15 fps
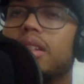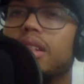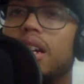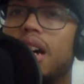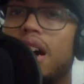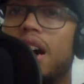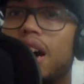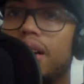
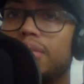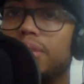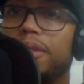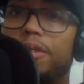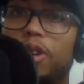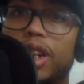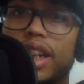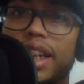
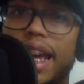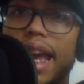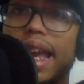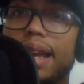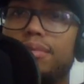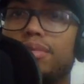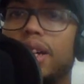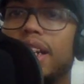Before the
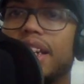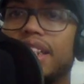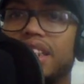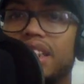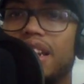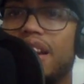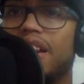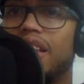game
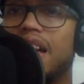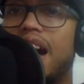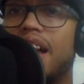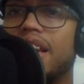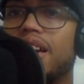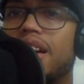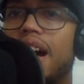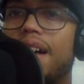against
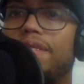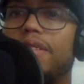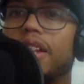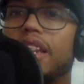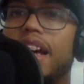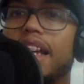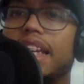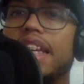Carolina, I
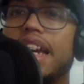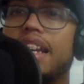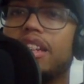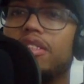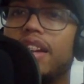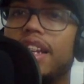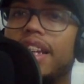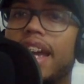felt like he had a
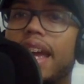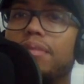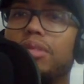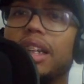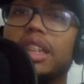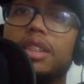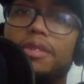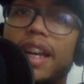great game
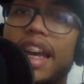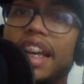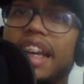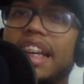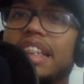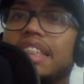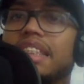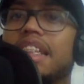against
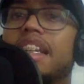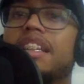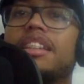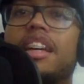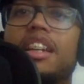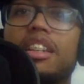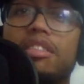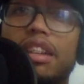Vegas and then
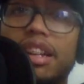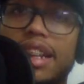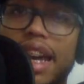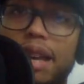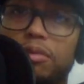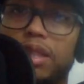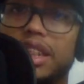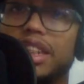another great
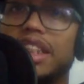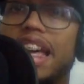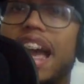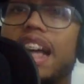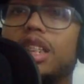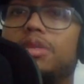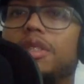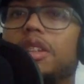game against
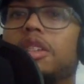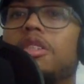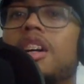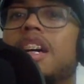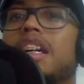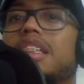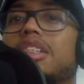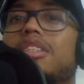Nashville.
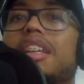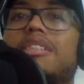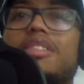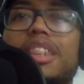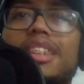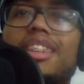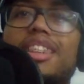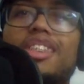So he
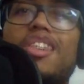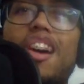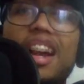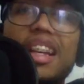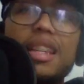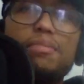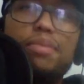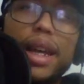was
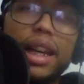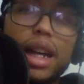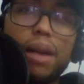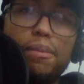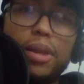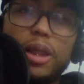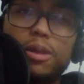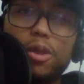starting to pick
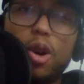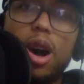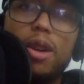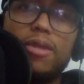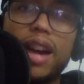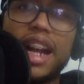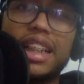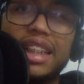up his
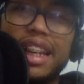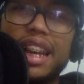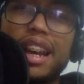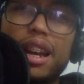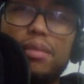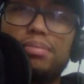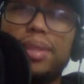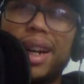form right
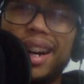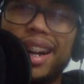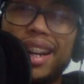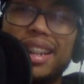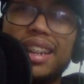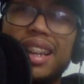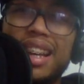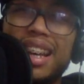there,
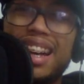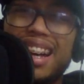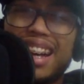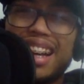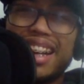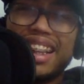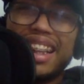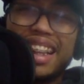but
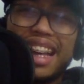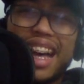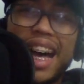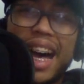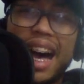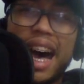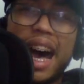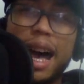
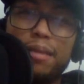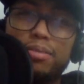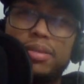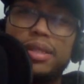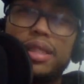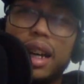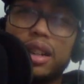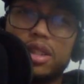I'm
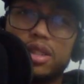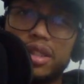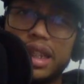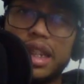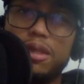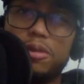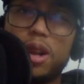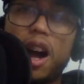
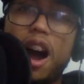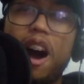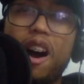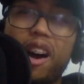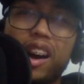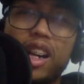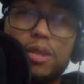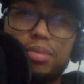agreeing with
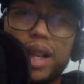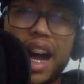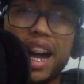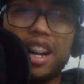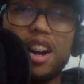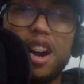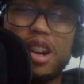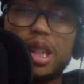all other
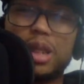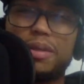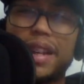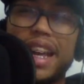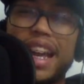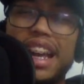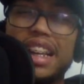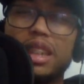Blackhawks
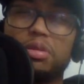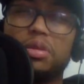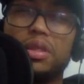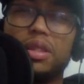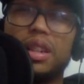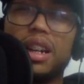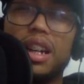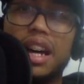fans.
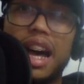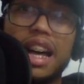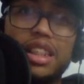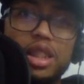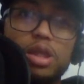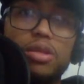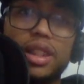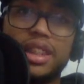I do want